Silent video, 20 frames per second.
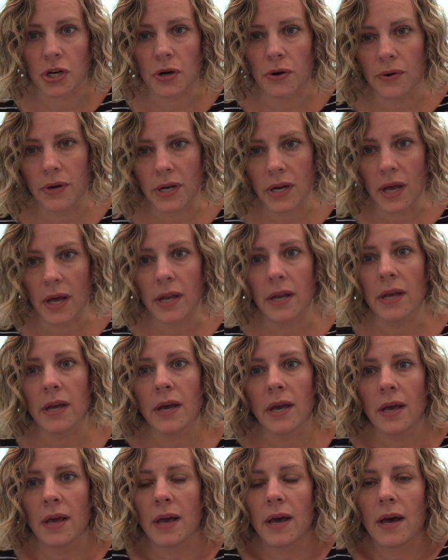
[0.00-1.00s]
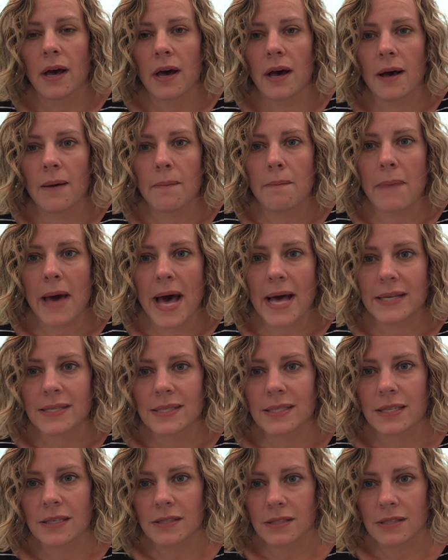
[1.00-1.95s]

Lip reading: Coconut mask.